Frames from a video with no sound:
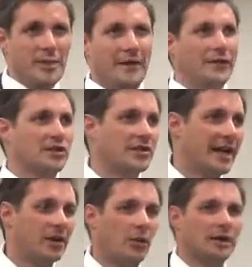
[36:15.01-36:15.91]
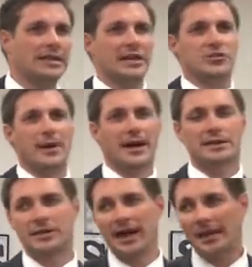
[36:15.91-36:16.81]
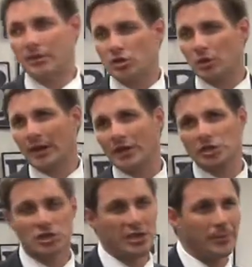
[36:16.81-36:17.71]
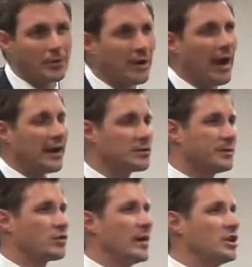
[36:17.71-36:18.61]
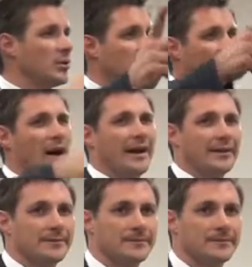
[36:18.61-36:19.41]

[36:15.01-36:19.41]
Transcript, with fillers: about this tonight. Don't want to teach about it tonight, but your relationship with God is between you and God.